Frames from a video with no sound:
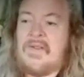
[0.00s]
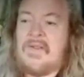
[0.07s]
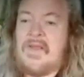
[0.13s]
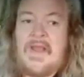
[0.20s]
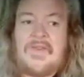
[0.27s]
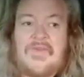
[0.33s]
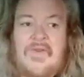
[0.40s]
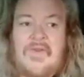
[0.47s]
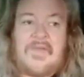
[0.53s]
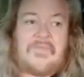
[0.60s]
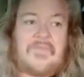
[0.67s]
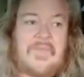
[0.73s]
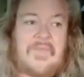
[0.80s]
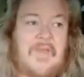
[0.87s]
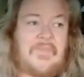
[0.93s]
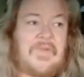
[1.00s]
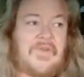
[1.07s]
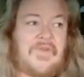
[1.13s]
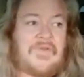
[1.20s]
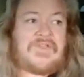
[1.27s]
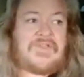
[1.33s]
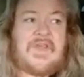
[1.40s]
I thought I've been
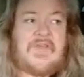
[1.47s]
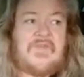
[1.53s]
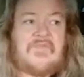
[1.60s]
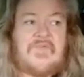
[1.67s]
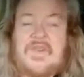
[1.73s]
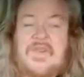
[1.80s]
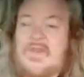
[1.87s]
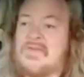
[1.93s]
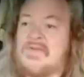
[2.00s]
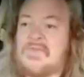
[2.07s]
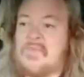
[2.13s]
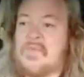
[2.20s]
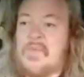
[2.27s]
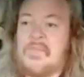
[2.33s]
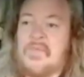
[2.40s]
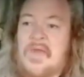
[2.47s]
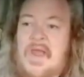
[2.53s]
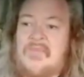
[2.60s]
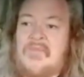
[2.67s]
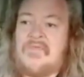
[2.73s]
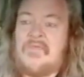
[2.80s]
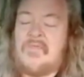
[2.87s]
using it for years, and people
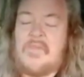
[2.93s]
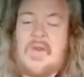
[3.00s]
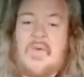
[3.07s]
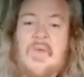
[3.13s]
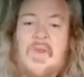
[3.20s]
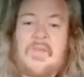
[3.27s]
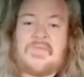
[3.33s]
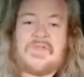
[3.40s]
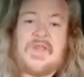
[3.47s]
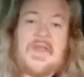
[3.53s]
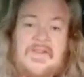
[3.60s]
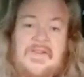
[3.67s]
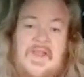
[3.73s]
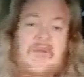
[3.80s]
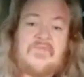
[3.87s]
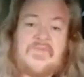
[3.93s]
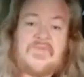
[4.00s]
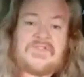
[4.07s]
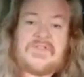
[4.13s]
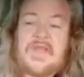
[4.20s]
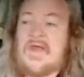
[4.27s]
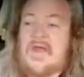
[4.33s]
have it for my website, not for
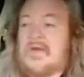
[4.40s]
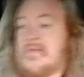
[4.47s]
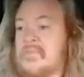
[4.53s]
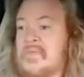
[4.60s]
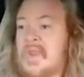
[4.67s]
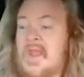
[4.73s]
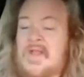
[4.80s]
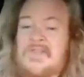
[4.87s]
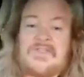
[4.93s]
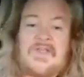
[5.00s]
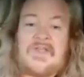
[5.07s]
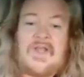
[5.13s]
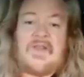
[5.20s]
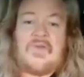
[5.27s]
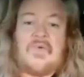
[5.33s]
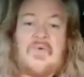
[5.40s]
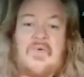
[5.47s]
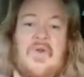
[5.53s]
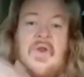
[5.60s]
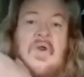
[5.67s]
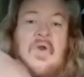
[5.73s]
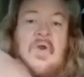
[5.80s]
sale. Can't sell it.
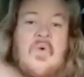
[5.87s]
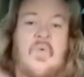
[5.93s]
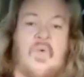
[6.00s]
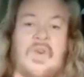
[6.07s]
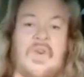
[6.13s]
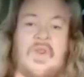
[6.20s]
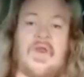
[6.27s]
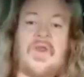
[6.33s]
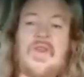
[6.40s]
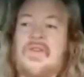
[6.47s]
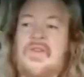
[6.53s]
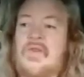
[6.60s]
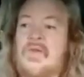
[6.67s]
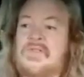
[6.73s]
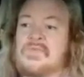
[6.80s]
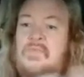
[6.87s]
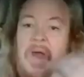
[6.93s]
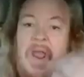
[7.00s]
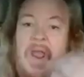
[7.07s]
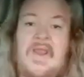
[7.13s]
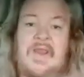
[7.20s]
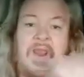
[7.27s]
What are you going to do? It's
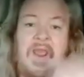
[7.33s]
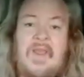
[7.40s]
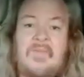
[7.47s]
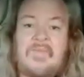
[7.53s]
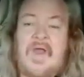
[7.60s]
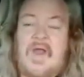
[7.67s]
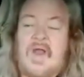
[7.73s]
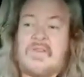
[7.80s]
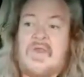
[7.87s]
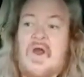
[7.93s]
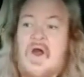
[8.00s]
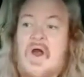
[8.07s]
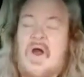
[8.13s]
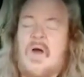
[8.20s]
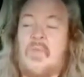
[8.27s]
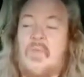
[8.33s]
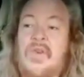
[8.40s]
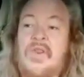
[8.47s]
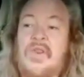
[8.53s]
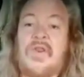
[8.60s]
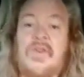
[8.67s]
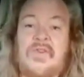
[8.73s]
myname.com. What are
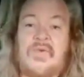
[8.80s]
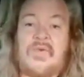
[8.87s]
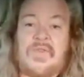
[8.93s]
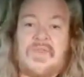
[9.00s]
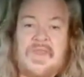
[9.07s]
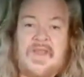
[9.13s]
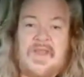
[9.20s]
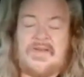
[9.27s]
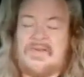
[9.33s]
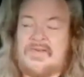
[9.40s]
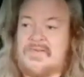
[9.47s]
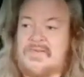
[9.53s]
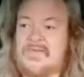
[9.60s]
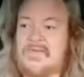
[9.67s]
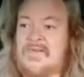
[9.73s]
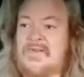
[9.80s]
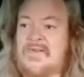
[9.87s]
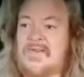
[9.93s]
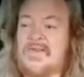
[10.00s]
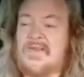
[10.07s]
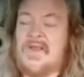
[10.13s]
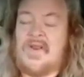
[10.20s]
you going to do with that?
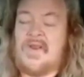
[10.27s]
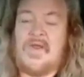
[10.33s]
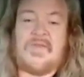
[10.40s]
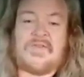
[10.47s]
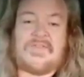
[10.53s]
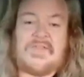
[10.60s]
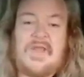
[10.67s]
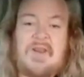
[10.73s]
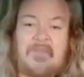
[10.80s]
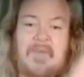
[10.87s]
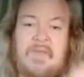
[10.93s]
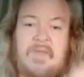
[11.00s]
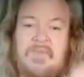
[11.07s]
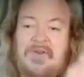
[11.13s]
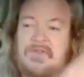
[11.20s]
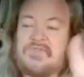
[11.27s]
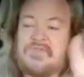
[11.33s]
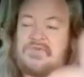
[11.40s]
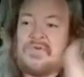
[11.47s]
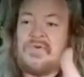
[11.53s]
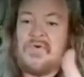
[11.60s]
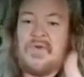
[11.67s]
And others that at my
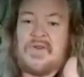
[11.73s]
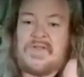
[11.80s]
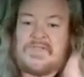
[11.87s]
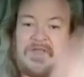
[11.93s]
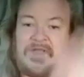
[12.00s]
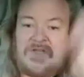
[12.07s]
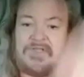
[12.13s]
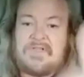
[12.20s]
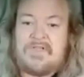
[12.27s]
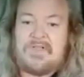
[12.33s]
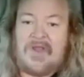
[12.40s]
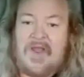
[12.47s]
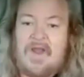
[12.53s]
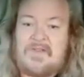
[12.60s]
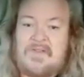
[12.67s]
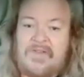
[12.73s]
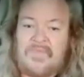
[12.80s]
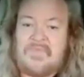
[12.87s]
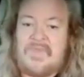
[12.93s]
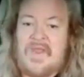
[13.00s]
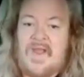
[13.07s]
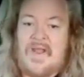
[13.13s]
ministry organization, dot,
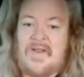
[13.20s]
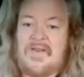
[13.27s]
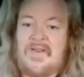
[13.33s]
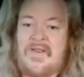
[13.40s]
dot.